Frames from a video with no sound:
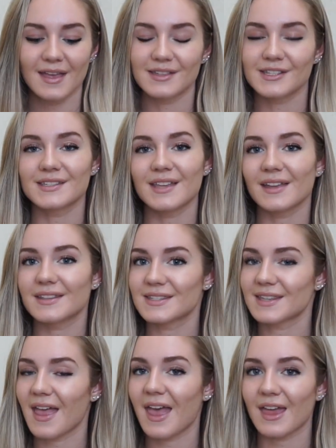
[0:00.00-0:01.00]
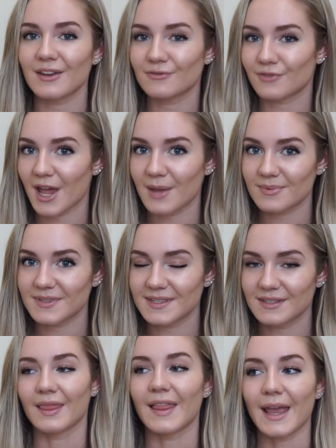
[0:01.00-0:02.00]
sets and reps.
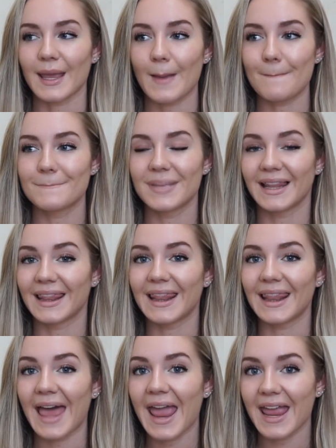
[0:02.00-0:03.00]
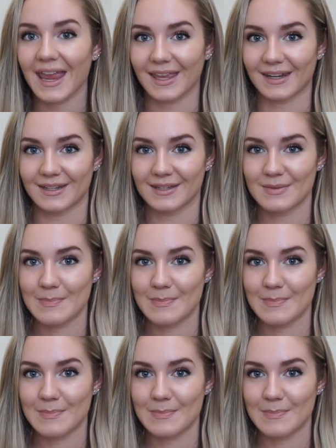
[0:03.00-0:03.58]
Like, plan